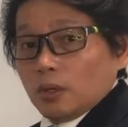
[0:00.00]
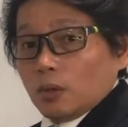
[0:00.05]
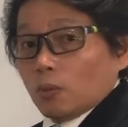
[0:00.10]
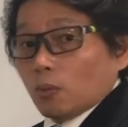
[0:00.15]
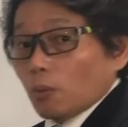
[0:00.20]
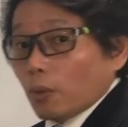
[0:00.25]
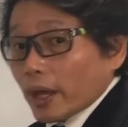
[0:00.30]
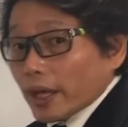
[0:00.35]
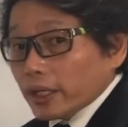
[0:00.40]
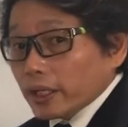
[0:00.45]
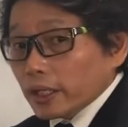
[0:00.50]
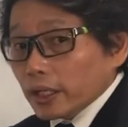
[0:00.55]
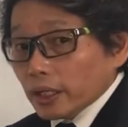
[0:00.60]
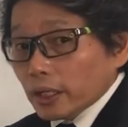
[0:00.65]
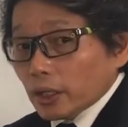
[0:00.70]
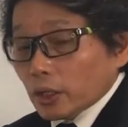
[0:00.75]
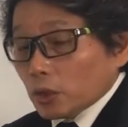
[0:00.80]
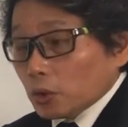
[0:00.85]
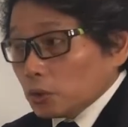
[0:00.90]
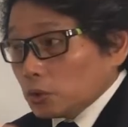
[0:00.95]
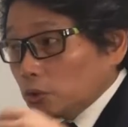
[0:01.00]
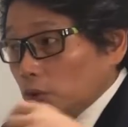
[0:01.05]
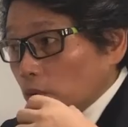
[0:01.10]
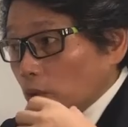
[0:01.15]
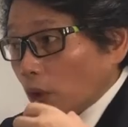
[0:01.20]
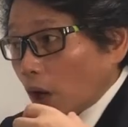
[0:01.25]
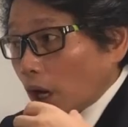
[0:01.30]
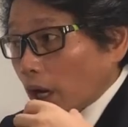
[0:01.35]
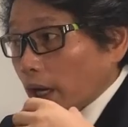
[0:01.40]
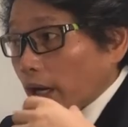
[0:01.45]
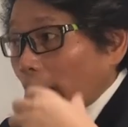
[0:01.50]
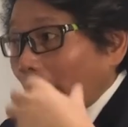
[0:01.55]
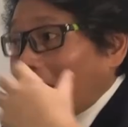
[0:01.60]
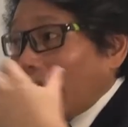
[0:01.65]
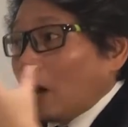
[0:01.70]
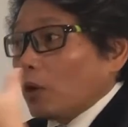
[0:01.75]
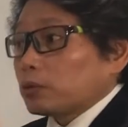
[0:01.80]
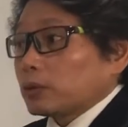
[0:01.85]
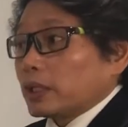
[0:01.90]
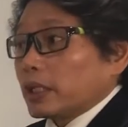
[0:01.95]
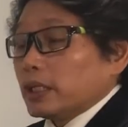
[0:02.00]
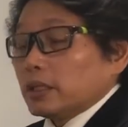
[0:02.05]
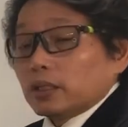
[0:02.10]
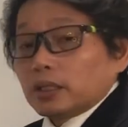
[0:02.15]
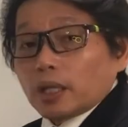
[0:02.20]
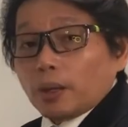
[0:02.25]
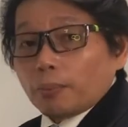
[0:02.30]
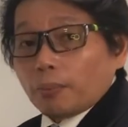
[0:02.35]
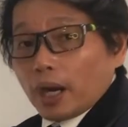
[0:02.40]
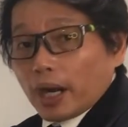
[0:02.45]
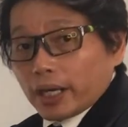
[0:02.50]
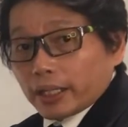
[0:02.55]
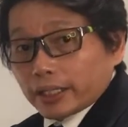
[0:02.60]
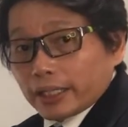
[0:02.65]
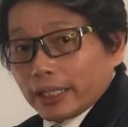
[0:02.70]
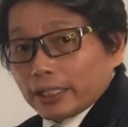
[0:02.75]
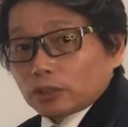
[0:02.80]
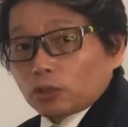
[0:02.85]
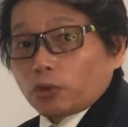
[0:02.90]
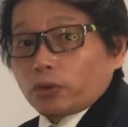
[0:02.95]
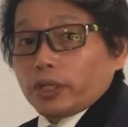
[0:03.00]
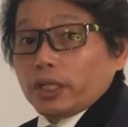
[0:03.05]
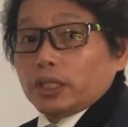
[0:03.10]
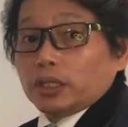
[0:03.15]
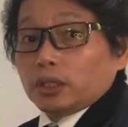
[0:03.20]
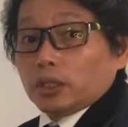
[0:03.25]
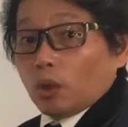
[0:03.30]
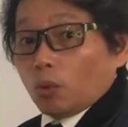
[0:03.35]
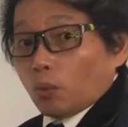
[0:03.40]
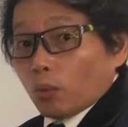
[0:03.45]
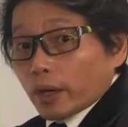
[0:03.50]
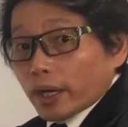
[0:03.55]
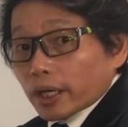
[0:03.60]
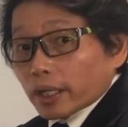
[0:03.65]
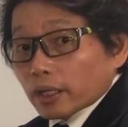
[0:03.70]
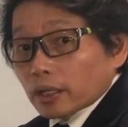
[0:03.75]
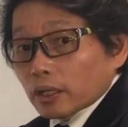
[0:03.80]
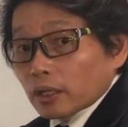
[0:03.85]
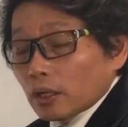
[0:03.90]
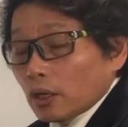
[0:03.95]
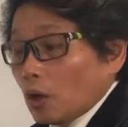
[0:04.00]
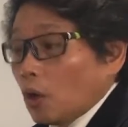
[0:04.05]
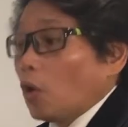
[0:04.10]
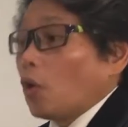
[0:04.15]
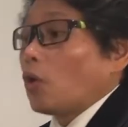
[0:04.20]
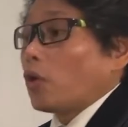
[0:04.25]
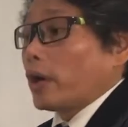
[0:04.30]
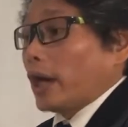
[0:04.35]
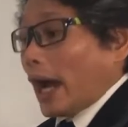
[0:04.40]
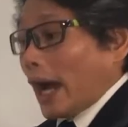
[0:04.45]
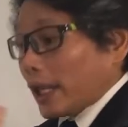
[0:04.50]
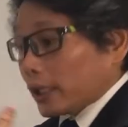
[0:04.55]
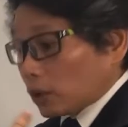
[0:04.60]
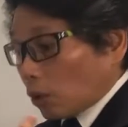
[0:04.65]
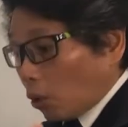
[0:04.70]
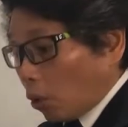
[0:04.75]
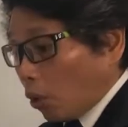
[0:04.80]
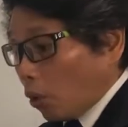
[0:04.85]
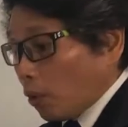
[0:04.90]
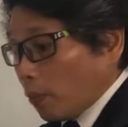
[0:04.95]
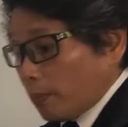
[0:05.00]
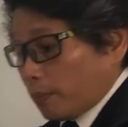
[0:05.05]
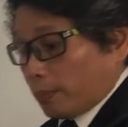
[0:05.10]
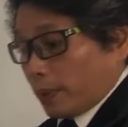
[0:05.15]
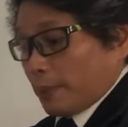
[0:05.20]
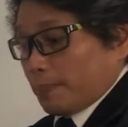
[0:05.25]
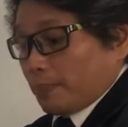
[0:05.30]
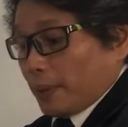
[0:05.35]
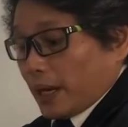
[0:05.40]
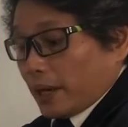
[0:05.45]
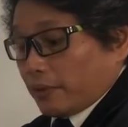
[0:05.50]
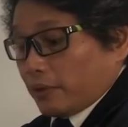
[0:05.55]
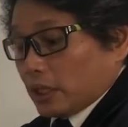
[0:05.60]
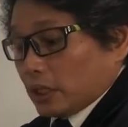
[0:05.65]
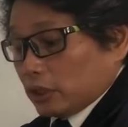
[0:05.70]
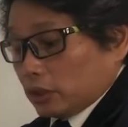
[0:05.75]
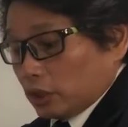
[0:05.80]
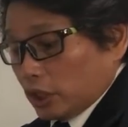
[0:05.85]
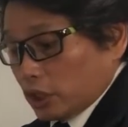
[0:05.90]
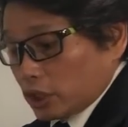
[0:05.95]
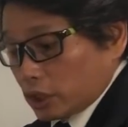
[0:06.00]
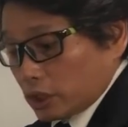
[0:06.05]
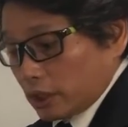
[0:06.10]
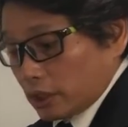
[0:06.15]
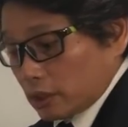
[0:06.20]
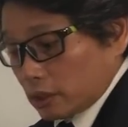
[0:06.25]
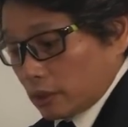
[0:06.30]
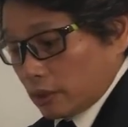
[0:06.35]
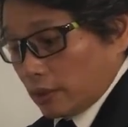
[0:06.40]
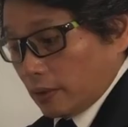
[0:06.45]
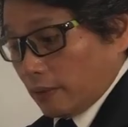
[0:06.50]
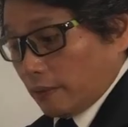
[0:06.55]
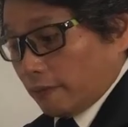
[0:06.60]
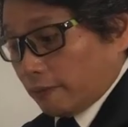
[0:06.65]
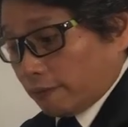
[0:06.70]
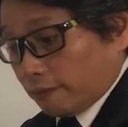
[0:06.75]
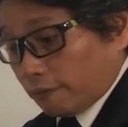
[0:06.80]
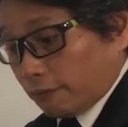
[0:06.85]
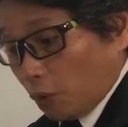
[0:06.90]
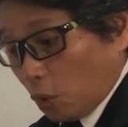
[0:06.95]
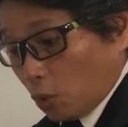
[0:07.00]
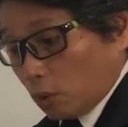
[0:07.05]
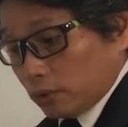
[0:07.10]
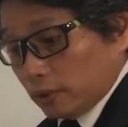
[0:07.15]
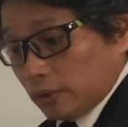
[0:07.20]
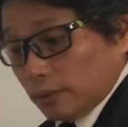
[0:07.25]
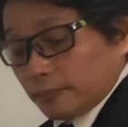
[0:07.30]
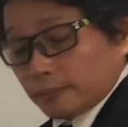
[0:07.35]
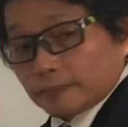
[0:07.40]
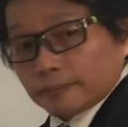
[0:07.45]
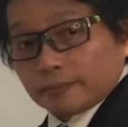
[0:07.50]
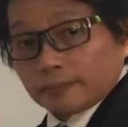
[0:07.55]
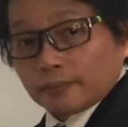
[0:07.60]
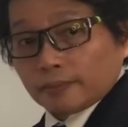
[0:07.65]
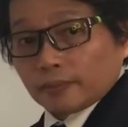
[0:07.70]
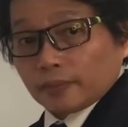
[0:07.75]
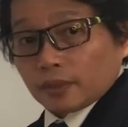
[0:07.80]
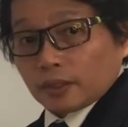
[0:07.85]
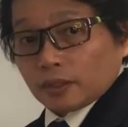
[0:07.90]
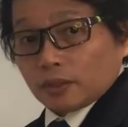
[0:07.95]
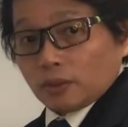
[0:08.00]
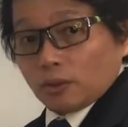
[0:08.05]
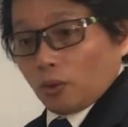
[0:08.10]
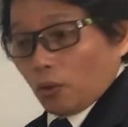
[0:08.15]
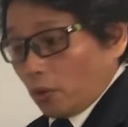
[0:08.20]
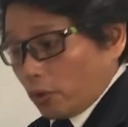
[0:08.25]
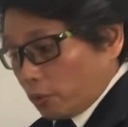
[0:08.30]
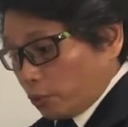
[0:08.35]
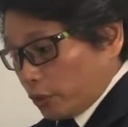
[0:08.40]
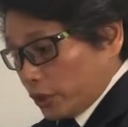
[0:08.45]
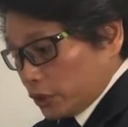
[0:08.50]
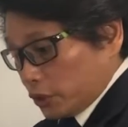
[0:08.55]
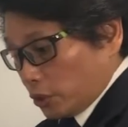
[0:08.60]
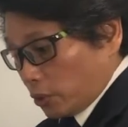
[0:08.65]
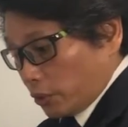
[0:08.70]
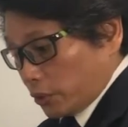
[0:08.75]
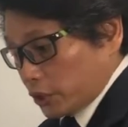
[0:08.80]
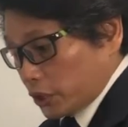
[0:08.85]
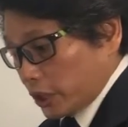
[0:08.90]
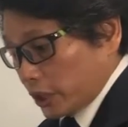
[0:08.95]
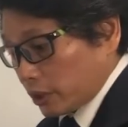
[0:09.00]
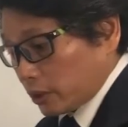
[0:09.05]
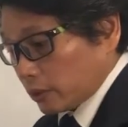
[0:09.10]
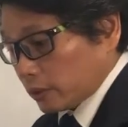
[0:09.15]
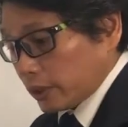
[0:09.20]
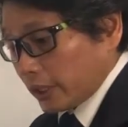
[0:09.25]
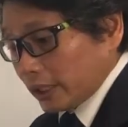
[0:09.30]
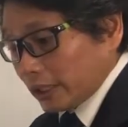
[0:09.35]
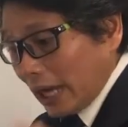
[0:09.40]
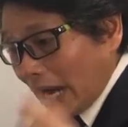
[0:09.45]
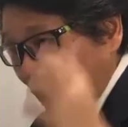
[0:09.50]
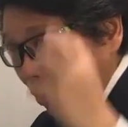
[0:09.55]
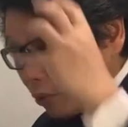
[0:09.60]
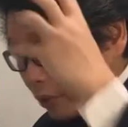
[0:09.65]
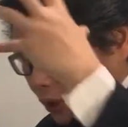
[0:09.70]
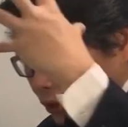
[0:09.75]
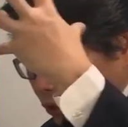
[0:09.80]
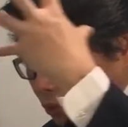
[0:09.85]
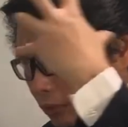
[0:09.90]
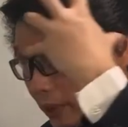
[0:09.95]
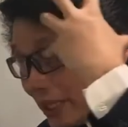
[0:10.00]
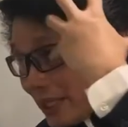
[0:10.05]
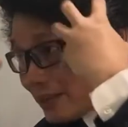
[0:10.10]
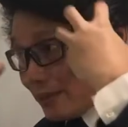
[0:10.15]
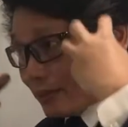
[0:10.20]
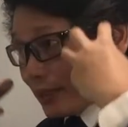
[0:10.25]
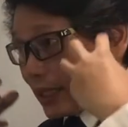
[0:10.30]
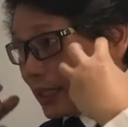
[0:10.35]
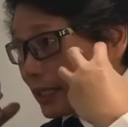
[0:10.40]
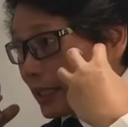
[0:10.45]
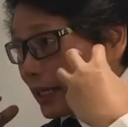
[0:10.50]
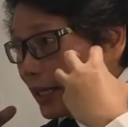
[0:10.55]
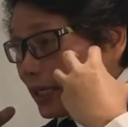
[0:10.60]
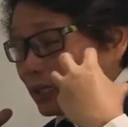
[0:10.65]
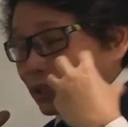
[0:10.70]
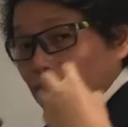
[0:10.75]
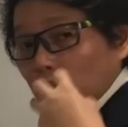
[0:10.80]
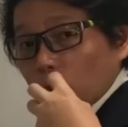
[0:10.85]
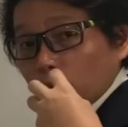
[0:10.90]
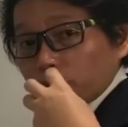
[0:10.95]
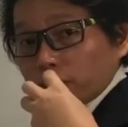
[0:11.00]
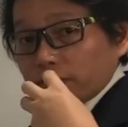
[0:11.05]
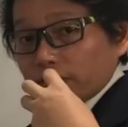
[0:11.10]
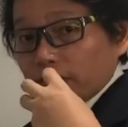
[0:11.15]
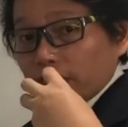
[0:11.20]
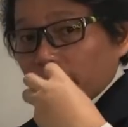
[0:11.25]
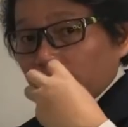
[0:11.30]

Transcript: Whether you are out in the market or in the work or at home preparing dishes, food, or with your children, how can you integrate those